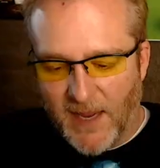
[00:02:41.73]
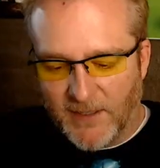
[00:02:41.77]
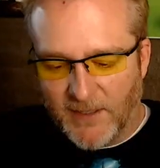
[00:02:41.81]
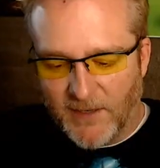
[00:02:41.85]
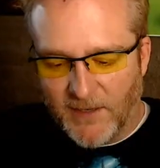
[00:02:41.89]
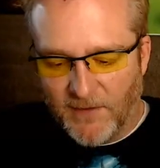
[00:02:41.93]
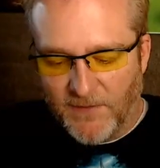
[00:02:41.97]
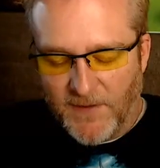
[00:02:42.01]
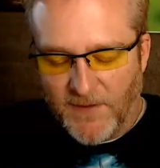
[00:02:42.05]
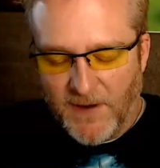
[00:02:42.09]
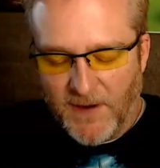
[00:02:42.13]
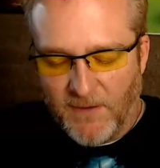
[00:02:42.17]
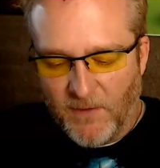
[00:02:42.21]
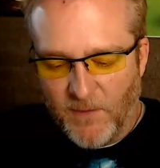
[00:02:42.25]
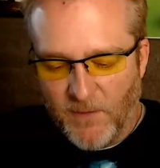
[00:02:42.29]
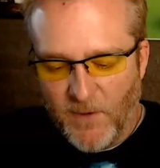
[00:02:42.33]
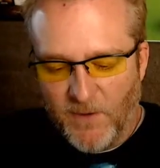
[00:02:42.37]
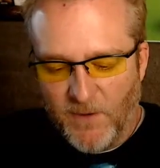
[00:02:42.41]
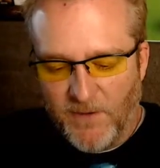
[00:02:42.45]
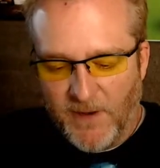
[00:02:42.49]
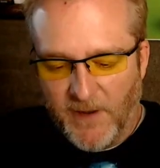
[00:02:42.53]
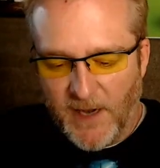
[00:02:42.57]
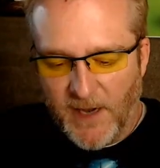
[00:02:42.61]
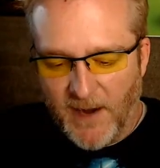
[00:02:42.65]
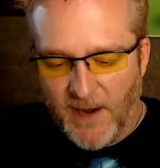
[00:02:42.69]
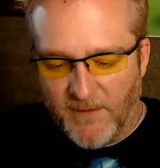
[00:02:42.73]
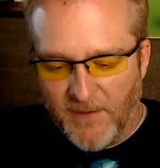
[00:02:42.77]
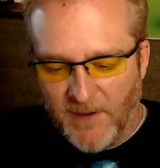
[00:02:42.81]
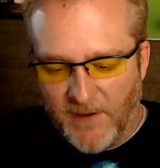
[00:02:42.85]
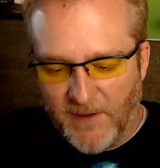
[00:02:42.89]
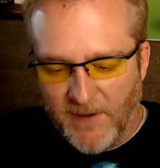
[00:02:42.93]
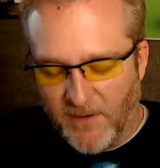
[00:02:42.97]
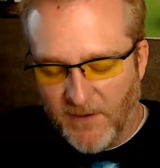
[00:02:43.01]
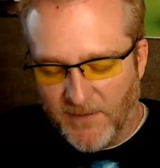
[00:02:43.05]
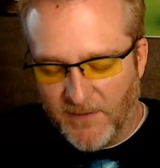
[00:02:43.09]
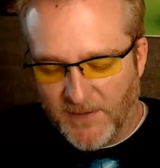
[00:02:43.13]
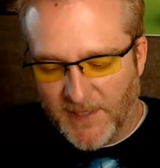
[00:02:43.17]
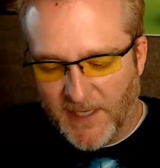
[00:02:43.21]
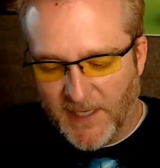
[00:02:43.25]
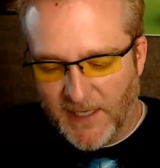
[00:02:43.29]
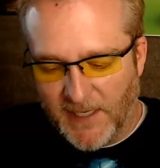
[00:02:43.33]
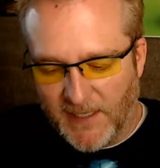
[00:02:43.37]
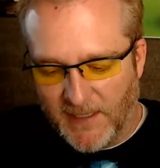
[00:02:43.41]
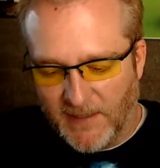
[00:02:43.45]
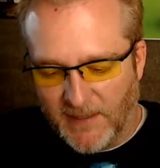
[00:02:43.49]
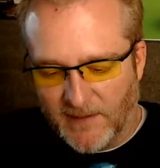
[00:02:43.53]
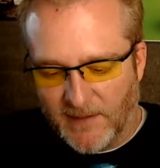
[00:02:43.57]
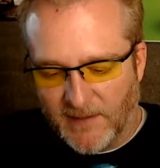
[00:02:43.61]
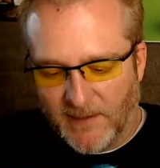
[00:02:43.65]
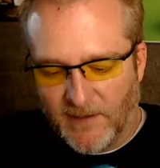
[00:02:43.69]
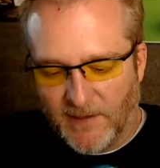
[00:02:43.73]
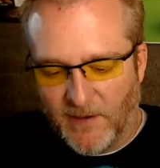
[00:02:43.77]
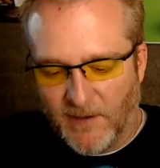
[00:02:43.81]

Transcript: your favorite movie, and I've never even seen it. So